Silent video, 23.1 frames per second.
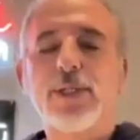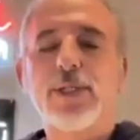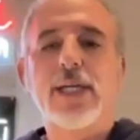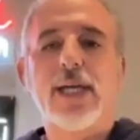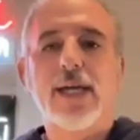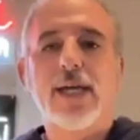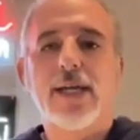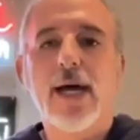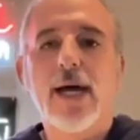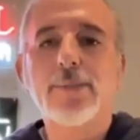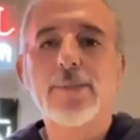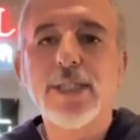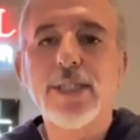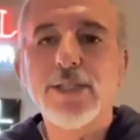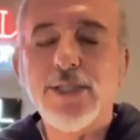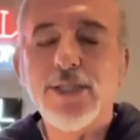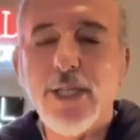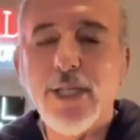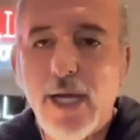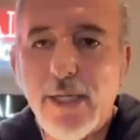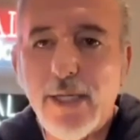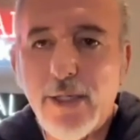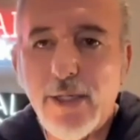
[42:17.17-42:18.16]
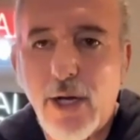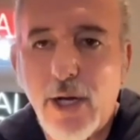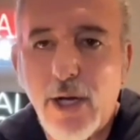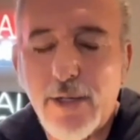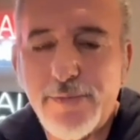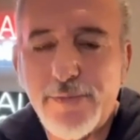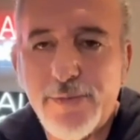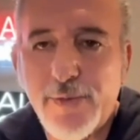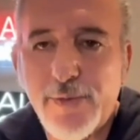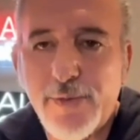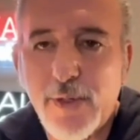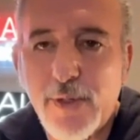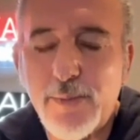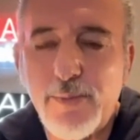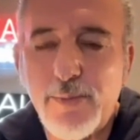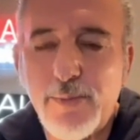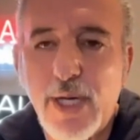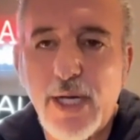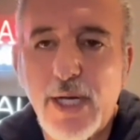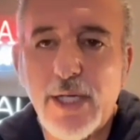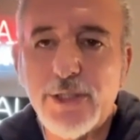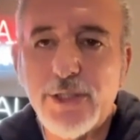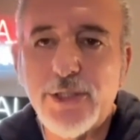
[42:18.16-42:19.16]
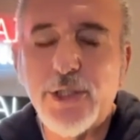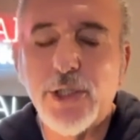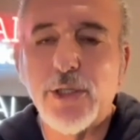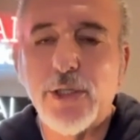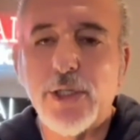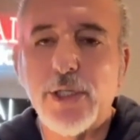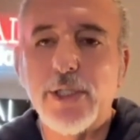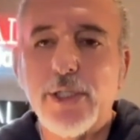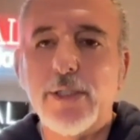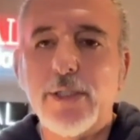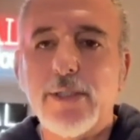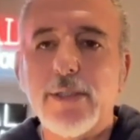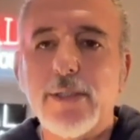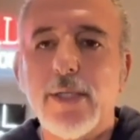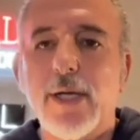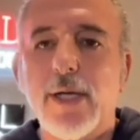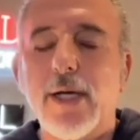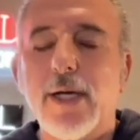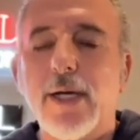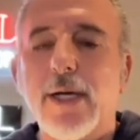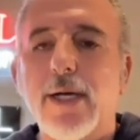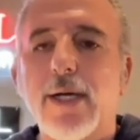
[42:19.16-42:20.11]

absolutely. And I'm going to sign off from uh, Sugar Hill,